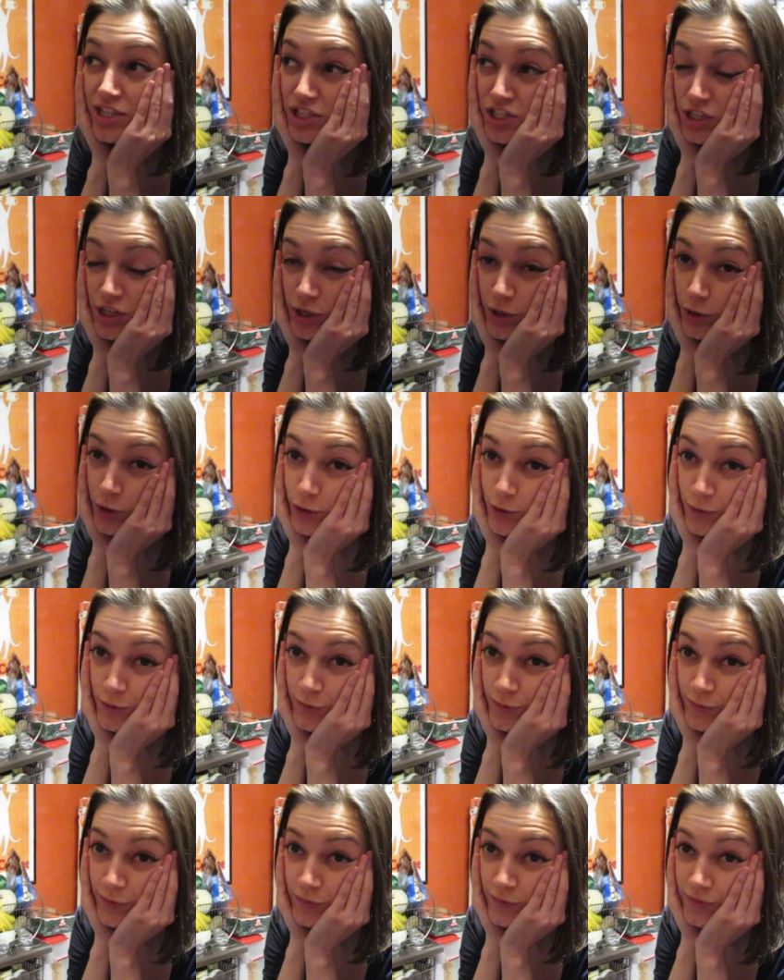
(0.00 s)
do,
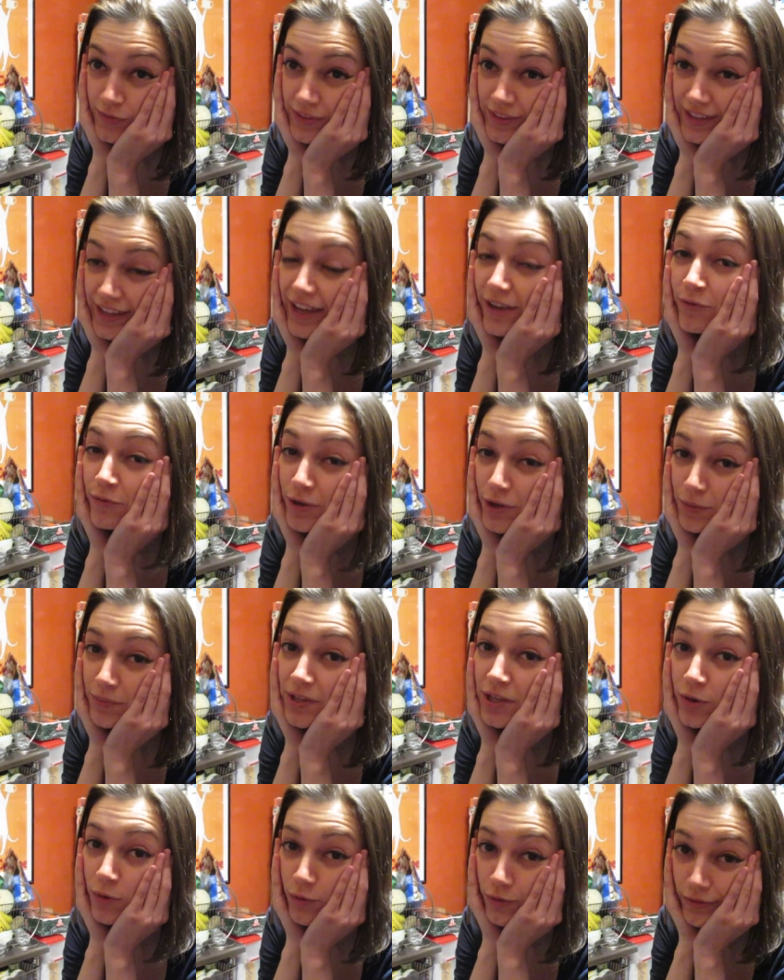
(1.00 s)
it will
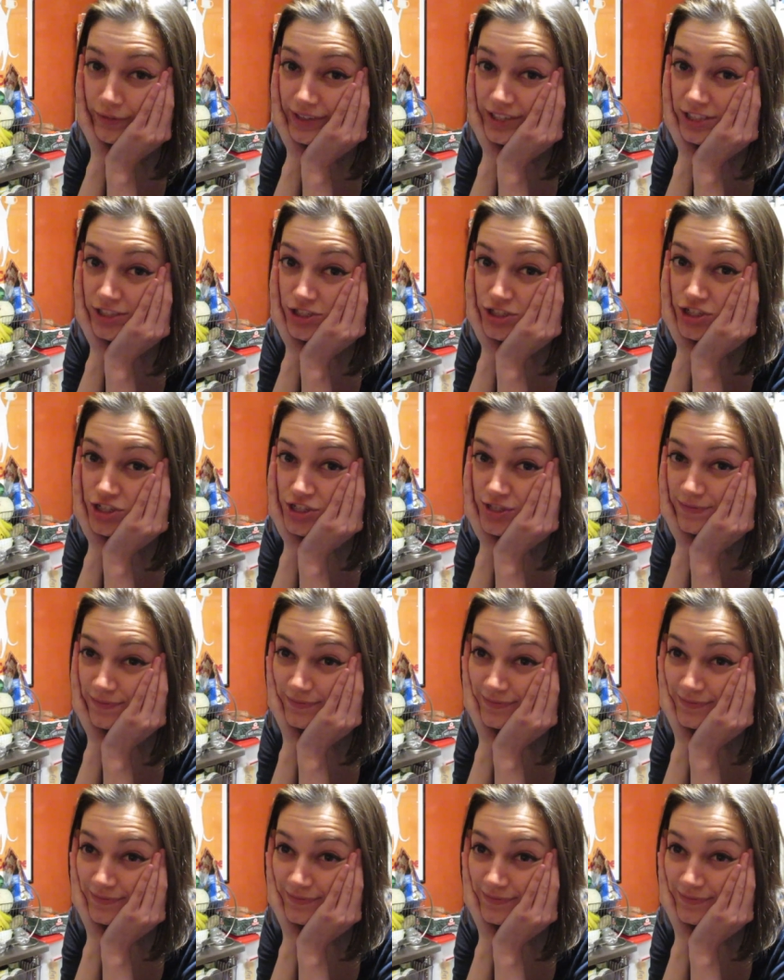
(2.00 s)
be orange.